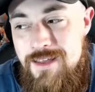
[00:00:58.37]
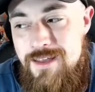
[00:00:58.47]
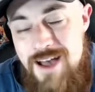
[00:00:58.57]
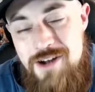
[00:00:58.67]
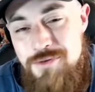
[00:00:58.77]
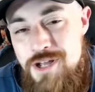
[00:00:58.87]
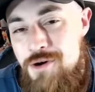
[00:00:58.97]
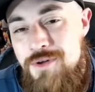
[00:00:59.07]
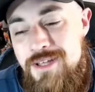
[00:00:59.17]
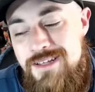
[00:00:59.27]
I don't
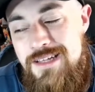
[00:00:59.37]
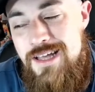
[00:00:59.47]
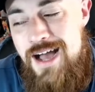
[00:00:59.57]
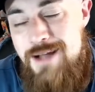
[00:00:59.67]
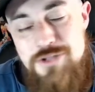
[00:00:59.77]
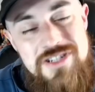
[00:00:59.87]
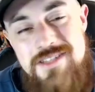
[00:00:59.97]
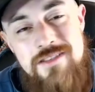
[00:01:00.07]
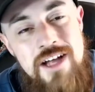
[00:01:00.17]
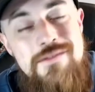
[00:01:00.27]
know. I'm just
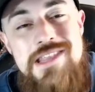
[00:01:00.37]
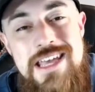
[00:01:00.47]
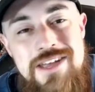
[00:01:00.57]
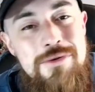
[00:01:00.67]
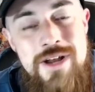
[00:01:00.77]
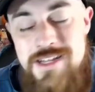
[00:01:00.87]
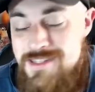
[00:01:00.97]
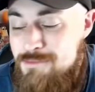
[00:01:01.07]
loving the hit rates.